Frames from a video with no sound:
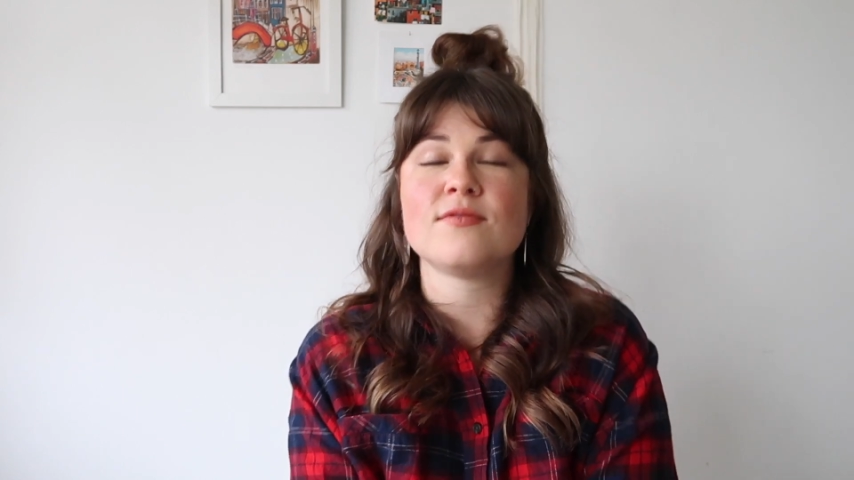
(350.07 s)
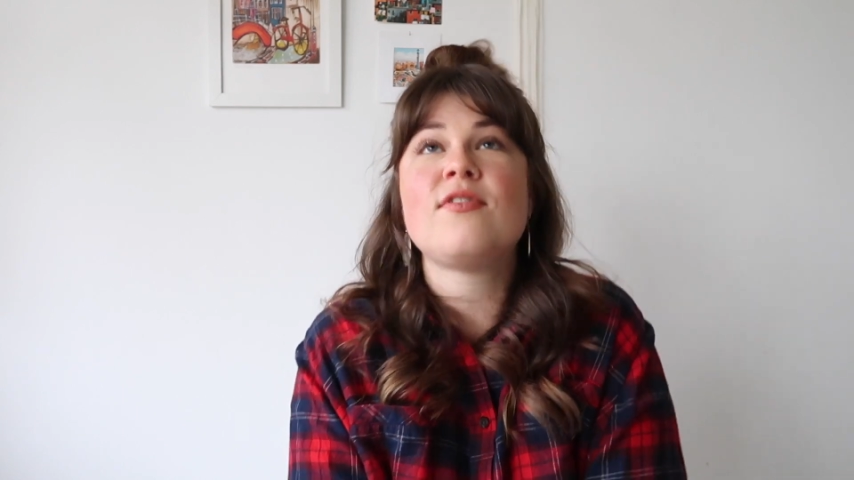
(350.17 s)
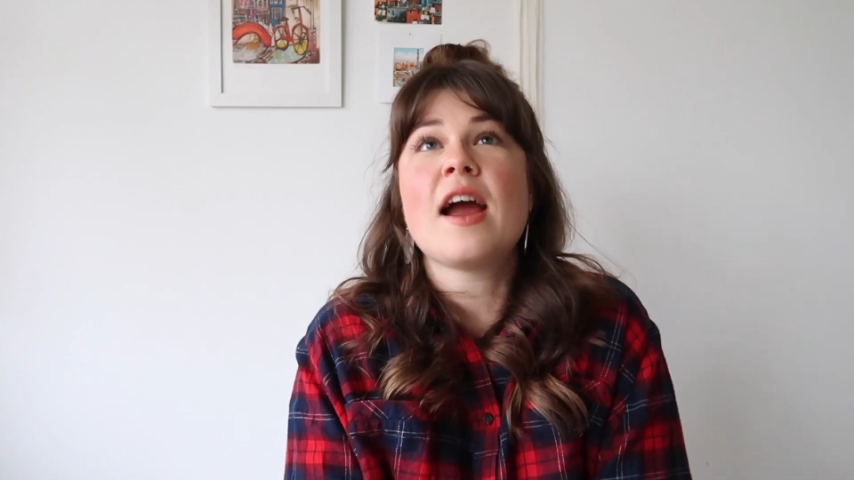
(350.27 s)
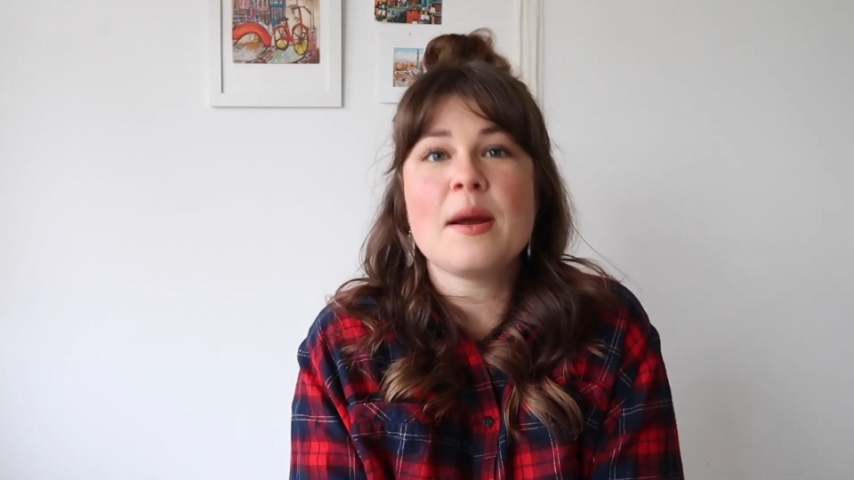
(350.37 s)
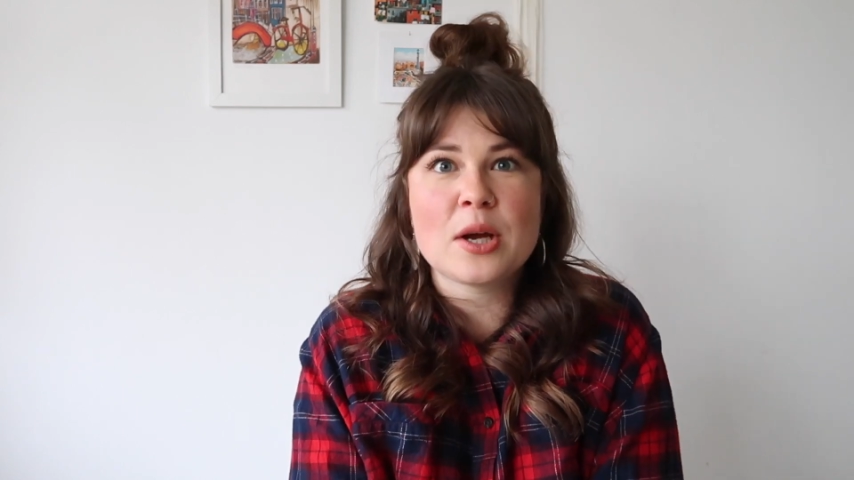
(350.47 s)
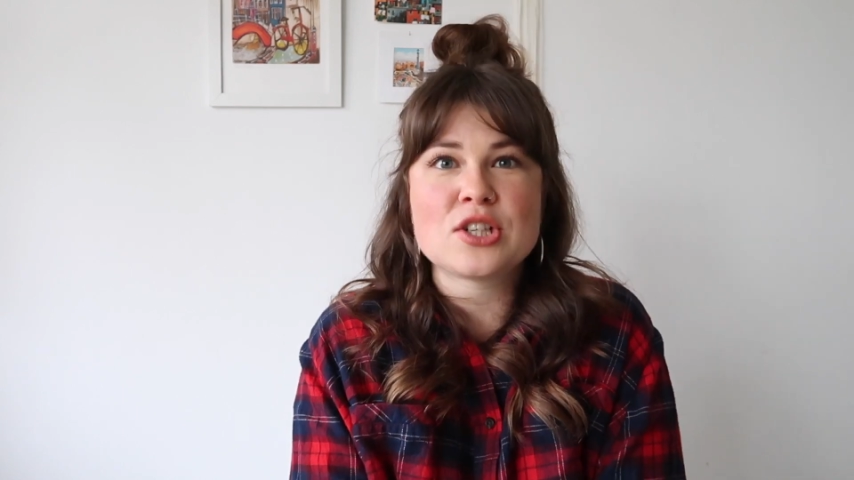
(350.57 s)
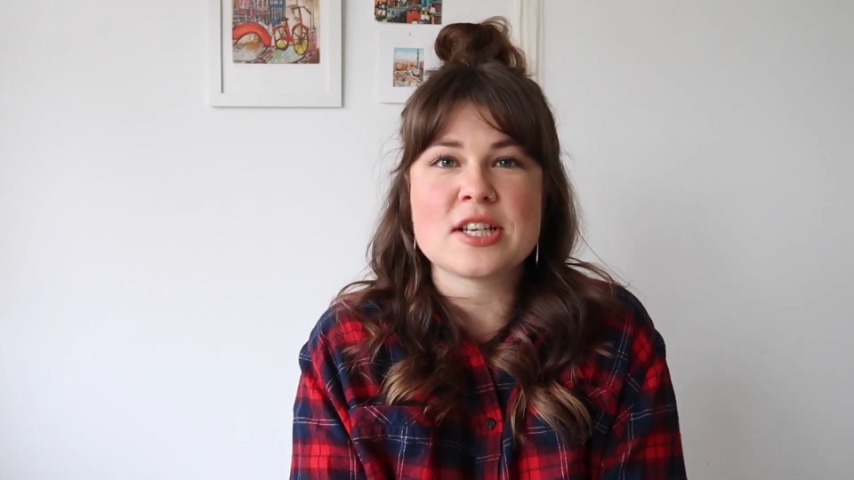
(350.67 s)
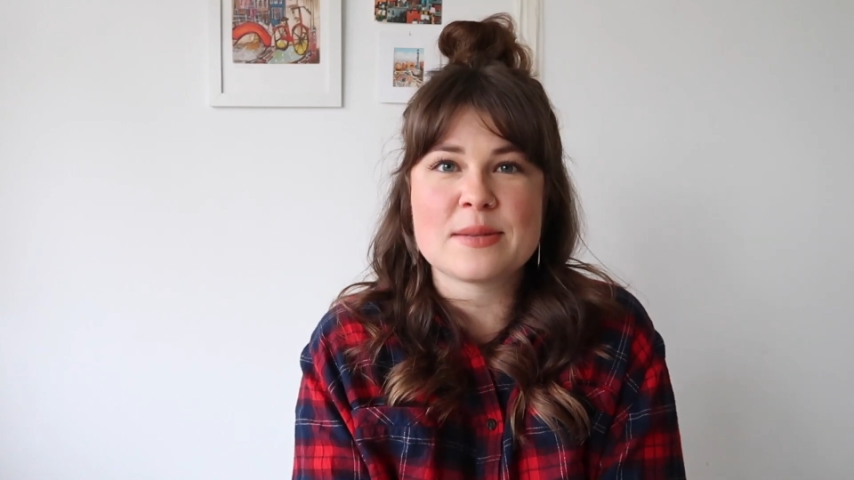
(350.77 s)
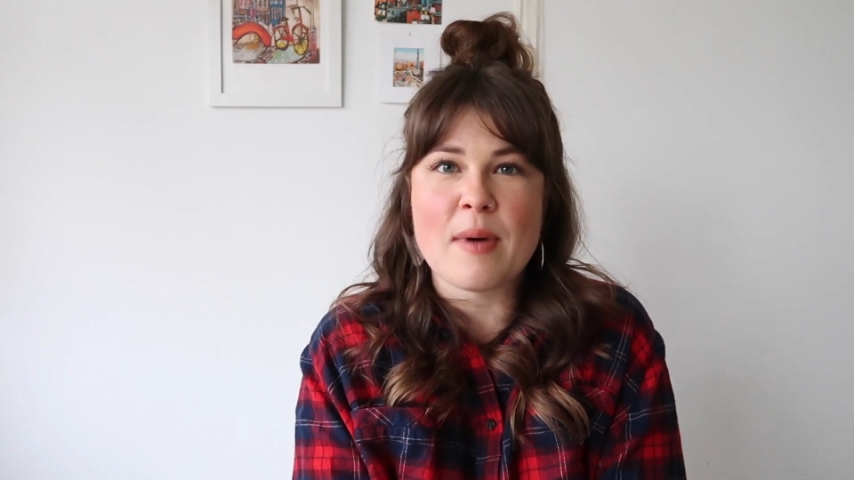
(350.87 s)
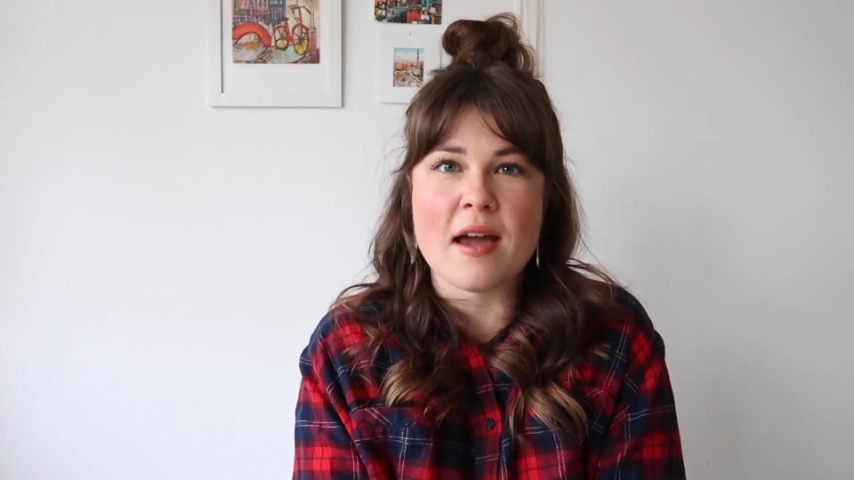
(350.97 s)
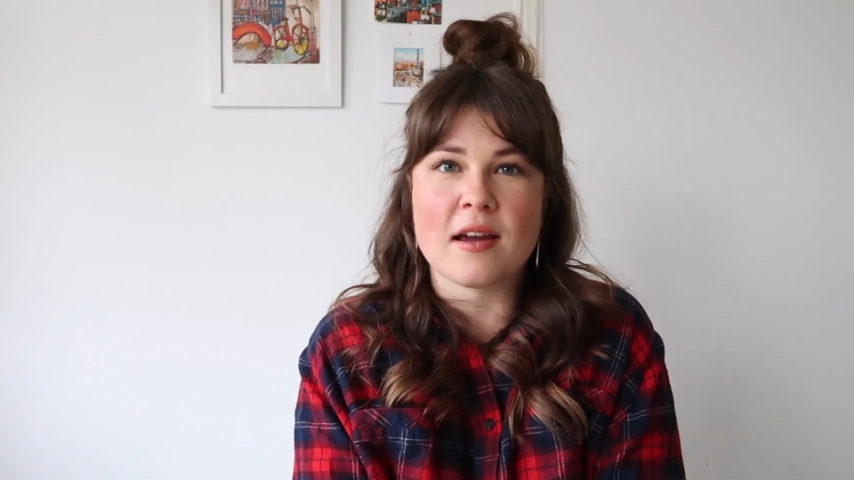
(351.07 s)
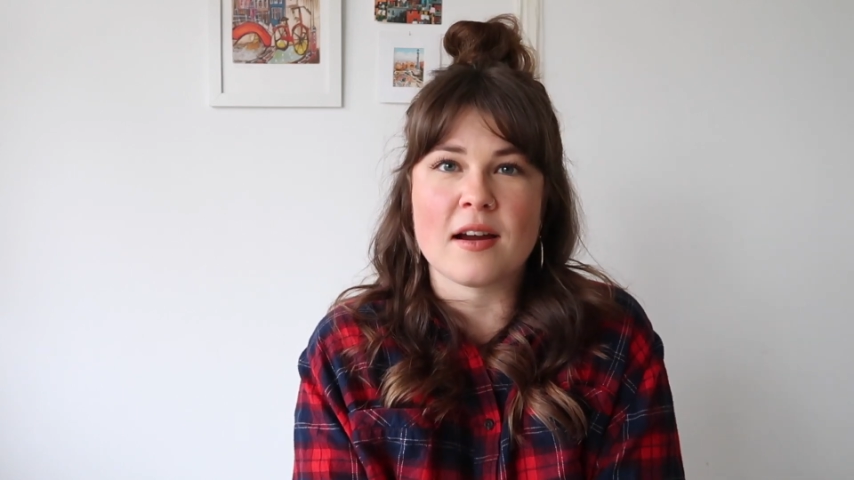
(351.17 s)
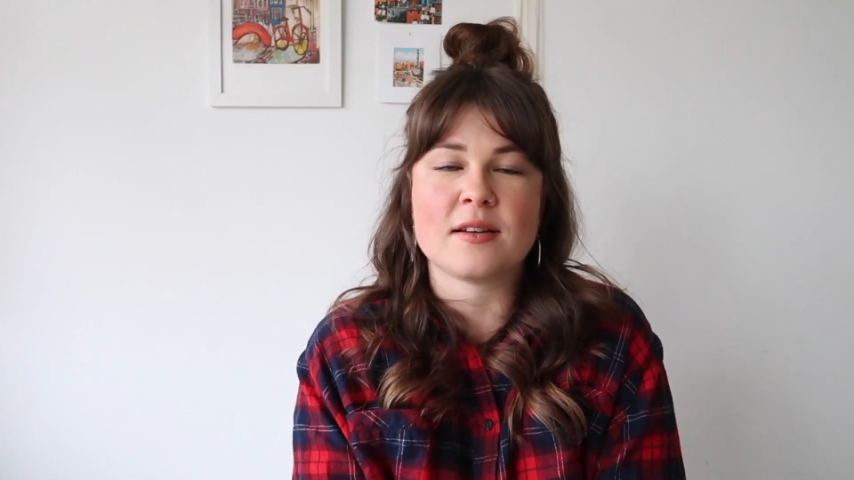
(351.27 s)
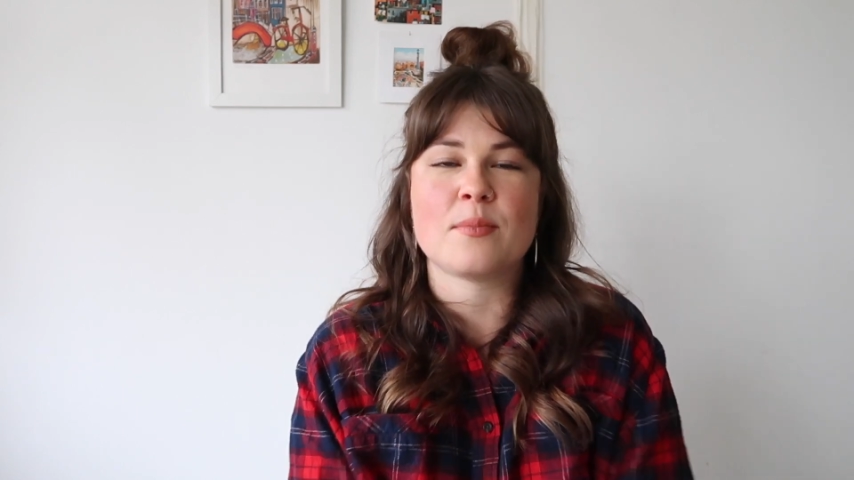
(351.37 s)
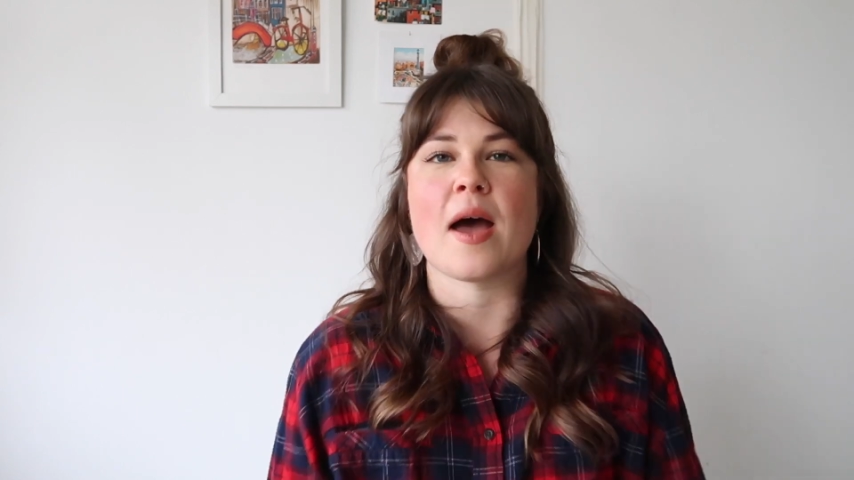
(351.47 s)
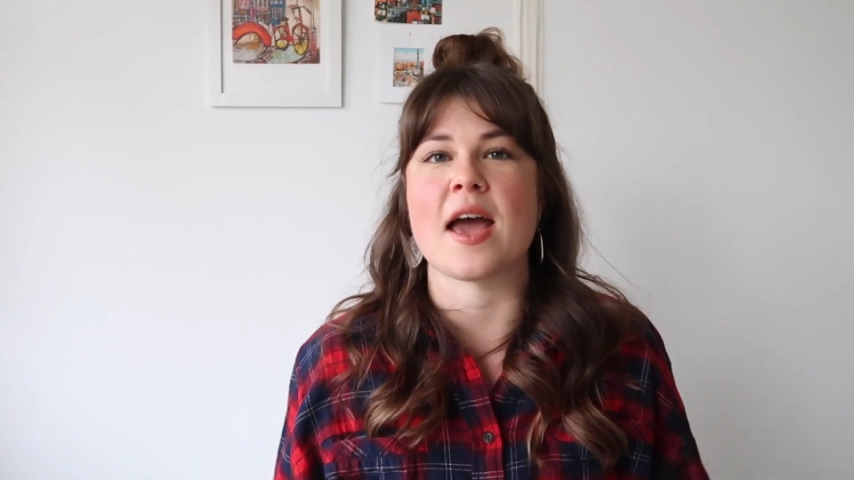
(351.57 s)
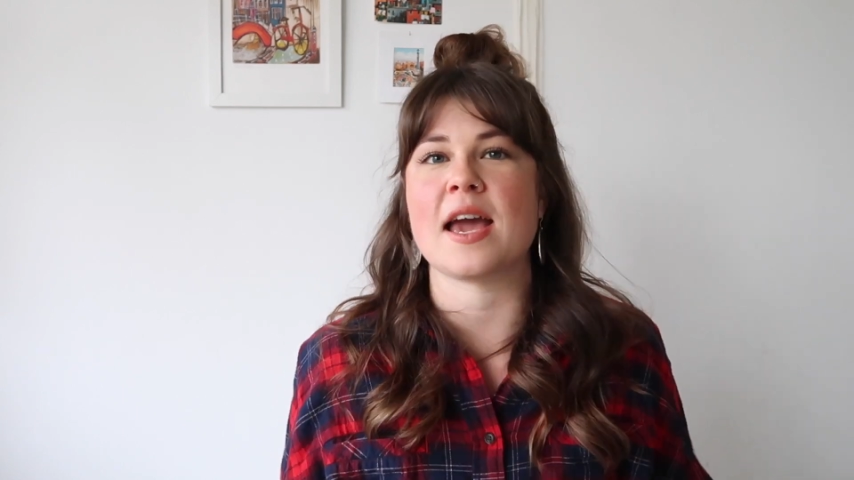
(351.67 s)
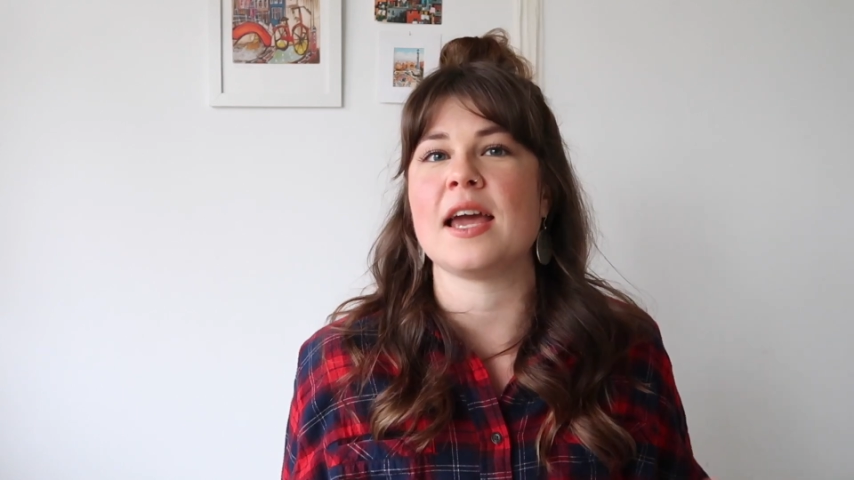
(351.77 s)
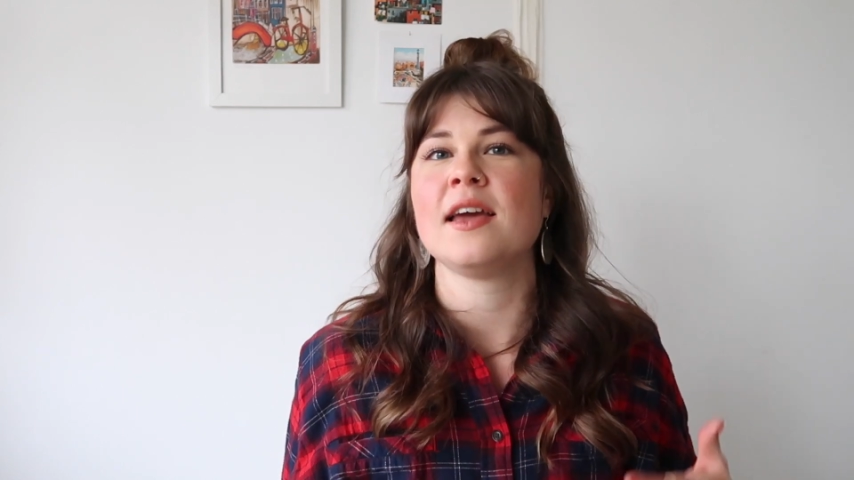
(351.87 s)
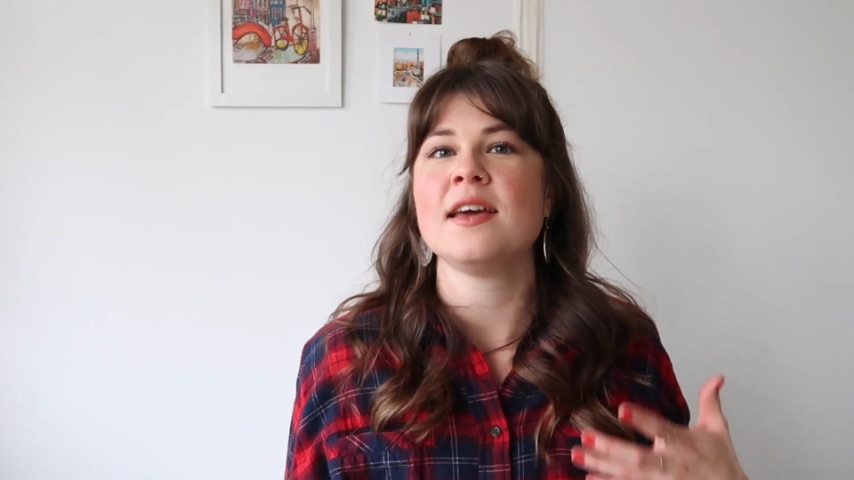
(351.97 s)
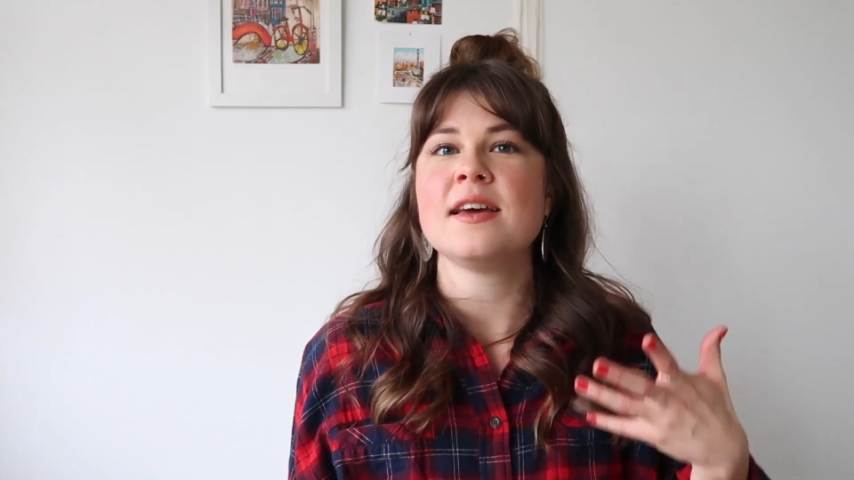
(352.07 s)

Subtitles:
very much inspired by